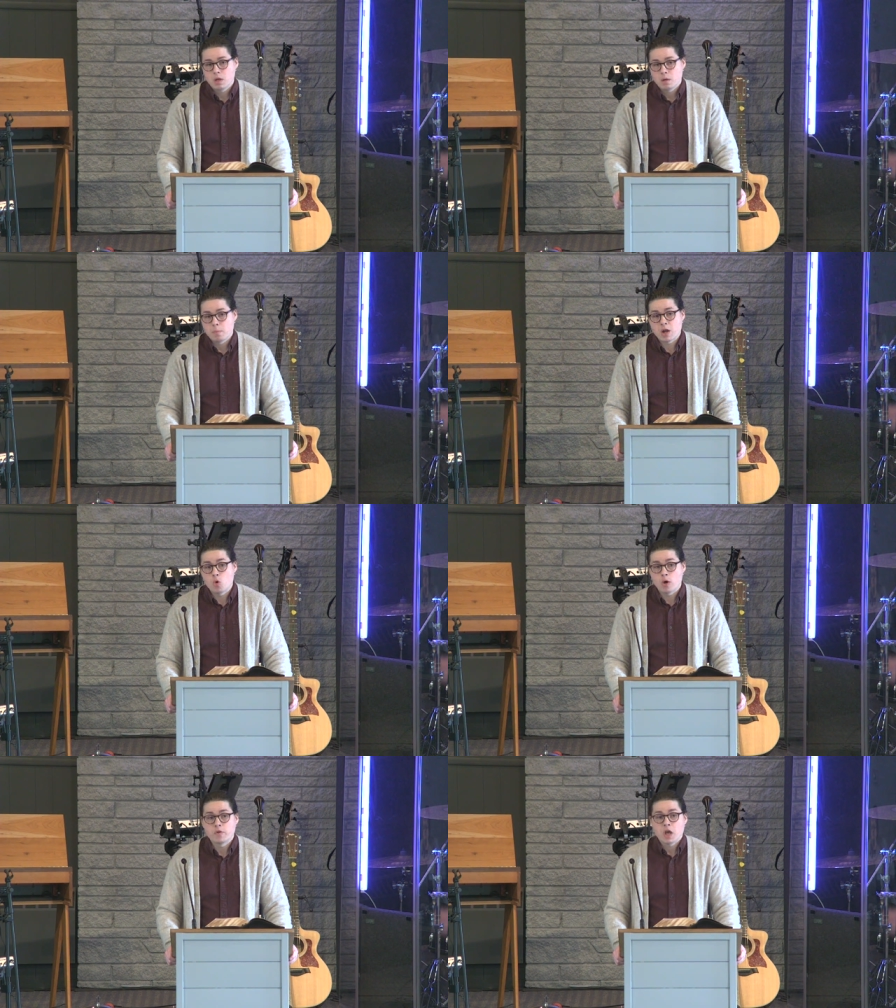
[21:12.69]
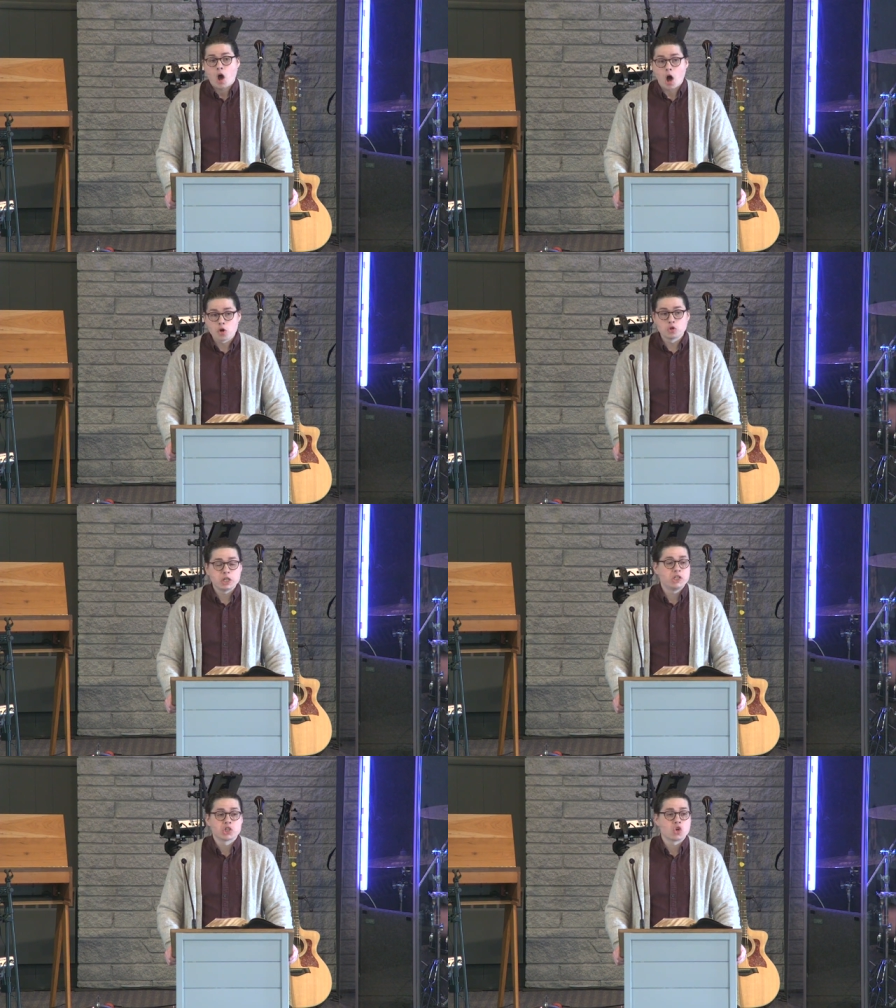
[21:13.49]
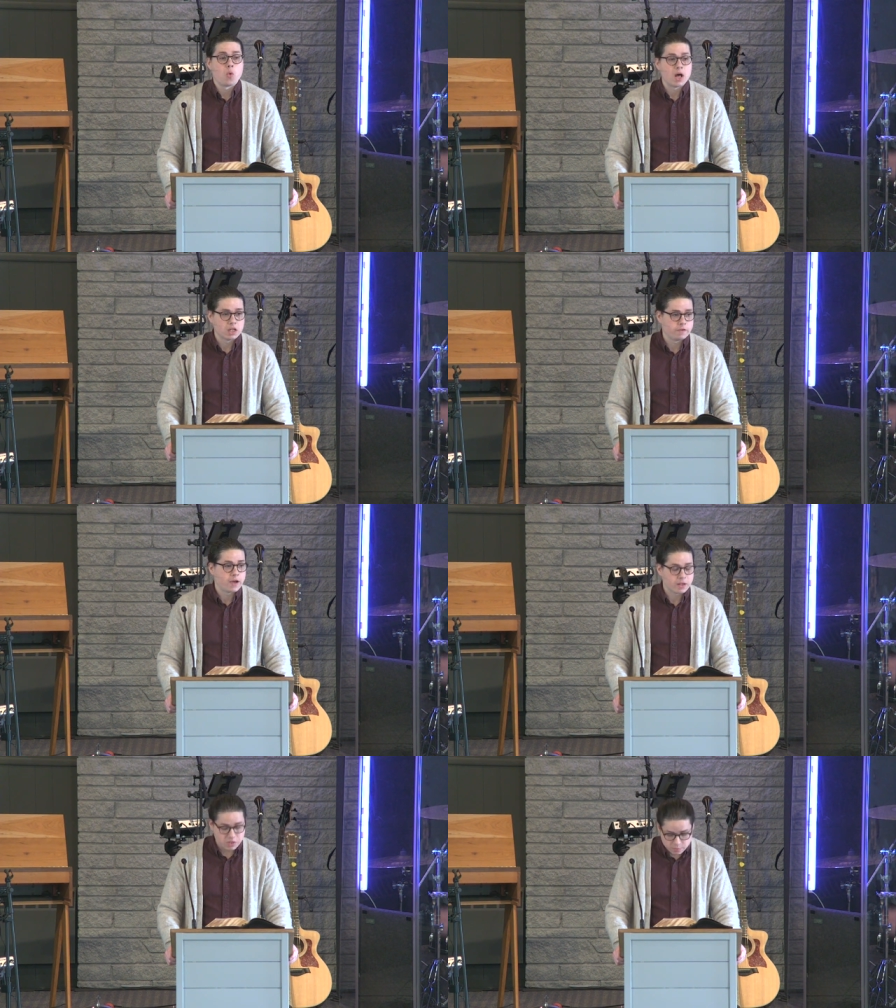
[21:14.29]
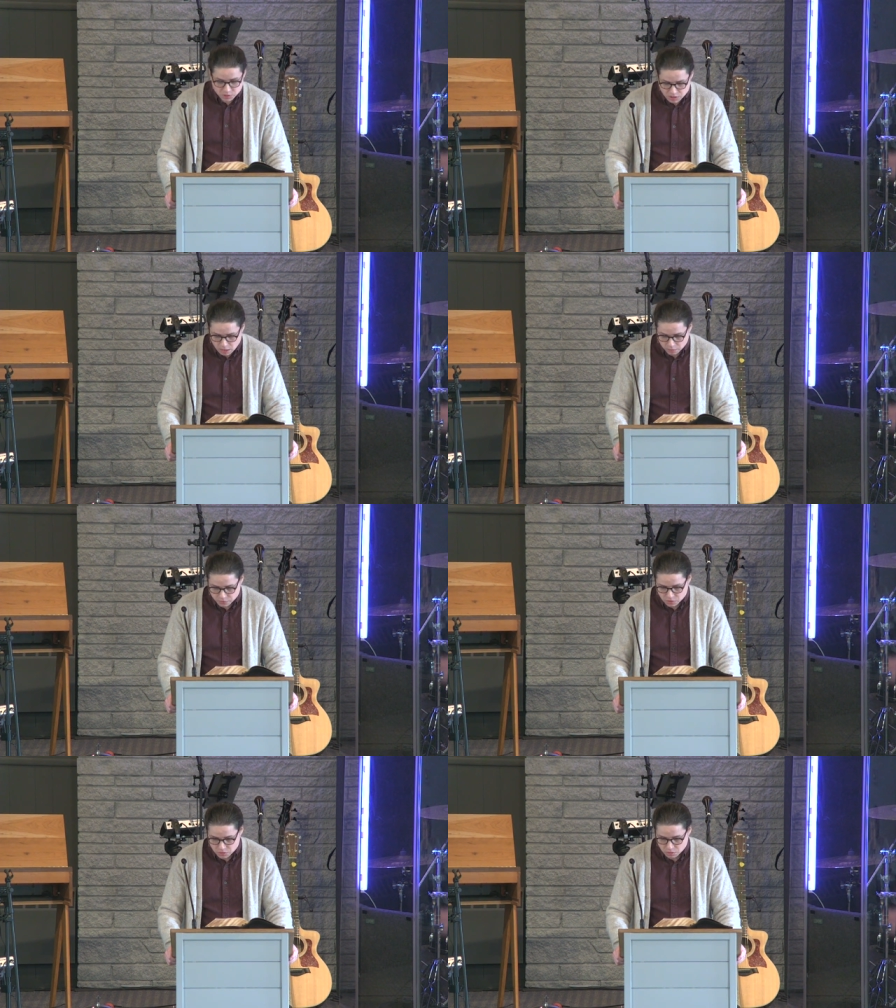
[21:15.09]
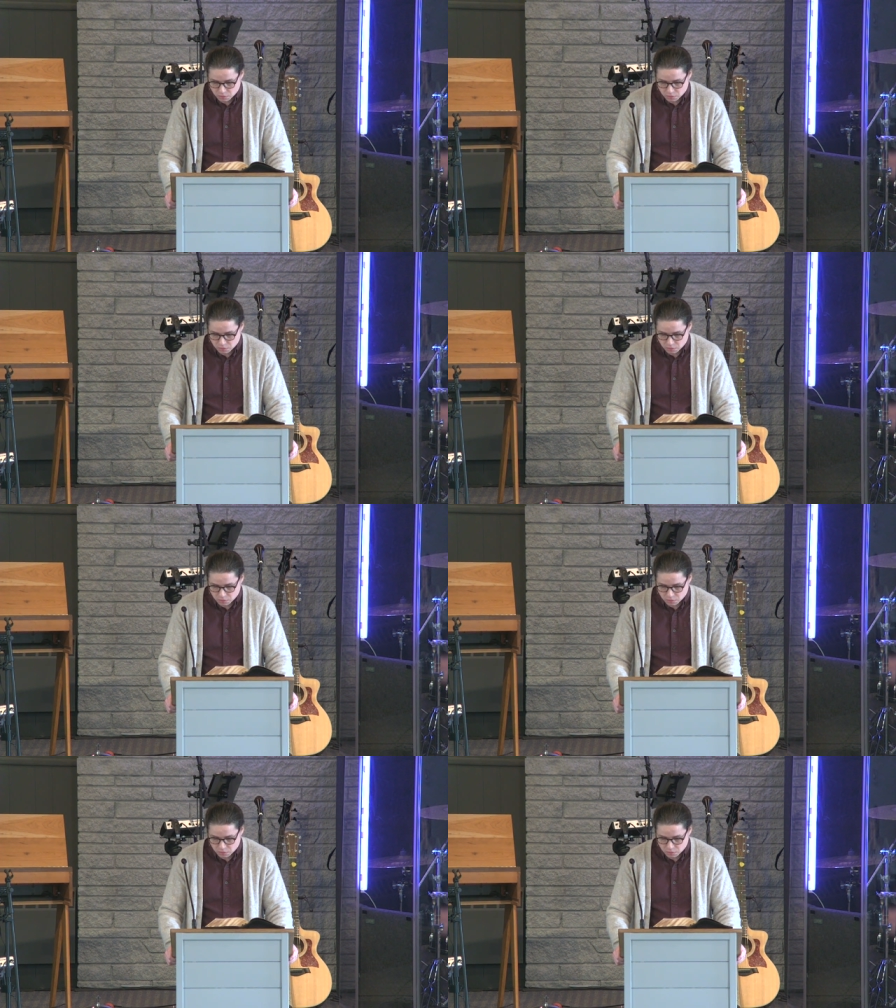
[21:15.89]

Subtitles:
Men who have utterly disqualified themselves.